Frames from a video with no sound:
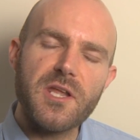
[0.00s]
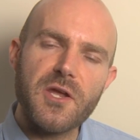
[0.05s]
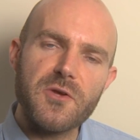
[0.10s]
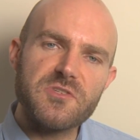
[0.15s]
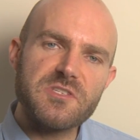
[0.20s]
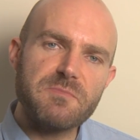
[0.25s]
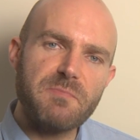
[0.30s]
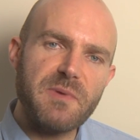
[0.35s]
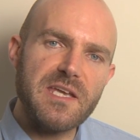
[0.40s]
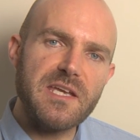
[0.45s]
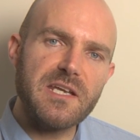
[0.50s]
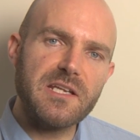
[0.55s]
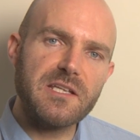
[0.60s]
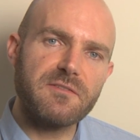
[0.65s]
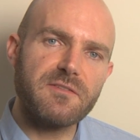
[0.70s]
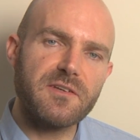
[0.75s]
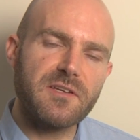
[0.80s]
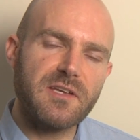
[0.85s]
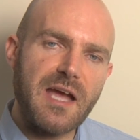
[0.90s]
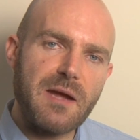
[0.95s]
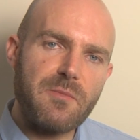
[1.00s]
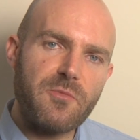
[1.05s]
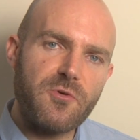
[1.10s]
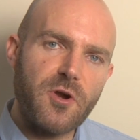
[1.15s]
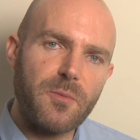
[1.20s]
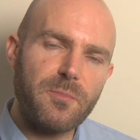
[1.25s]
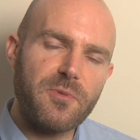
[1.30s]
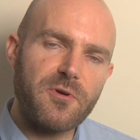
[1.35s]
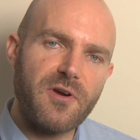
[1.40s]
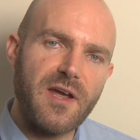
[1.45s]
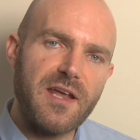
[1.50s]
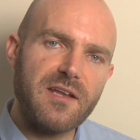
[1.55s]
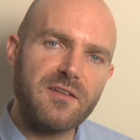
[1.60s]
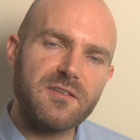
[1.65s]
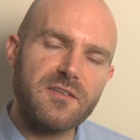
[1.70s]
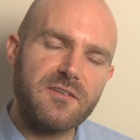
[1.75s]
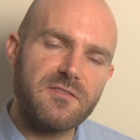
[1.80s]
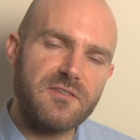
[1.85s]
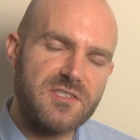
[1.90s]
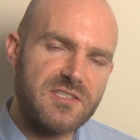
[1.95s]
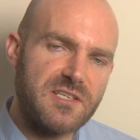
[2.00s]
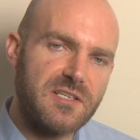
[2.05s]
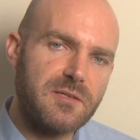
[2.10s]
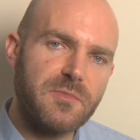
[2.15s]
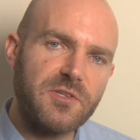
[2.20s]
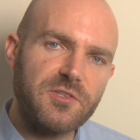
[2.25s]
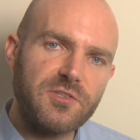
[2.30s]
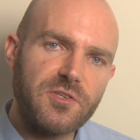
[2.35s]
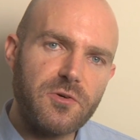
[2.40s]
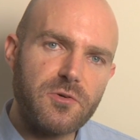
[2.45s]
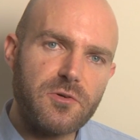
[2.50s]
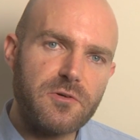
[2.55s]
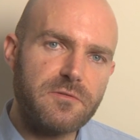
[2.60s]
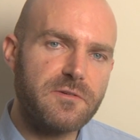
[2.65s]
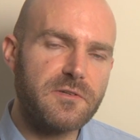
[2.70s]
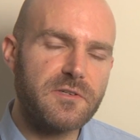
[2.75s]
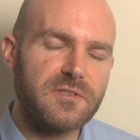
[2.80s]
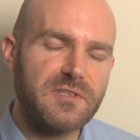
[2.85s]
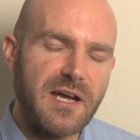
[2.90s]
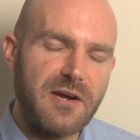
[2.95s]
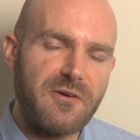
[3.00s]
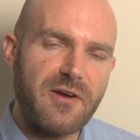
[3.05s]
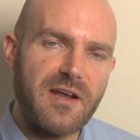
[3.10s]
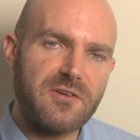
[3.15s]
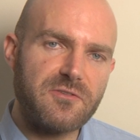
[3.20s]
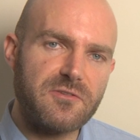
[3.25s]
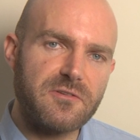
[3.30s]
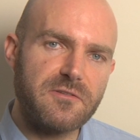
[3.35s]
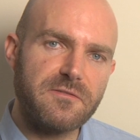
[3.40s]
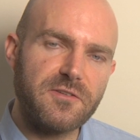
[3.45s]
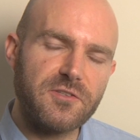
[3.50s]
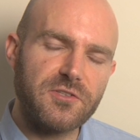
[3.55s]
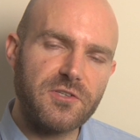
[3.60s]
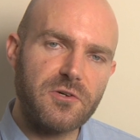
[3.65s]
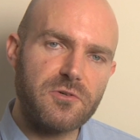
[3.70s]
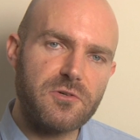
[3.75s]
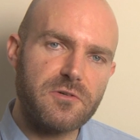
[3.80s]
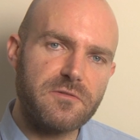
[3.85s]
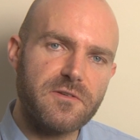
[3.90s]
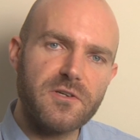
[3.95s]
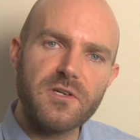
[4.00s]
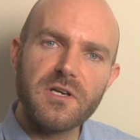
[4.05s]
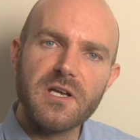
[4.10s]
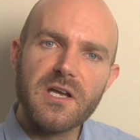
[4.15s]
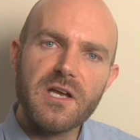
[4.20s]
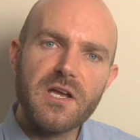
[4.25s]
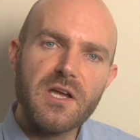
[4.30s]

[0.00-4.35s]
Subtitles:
Speak to the camera operator, the cinematographer, director of photographer,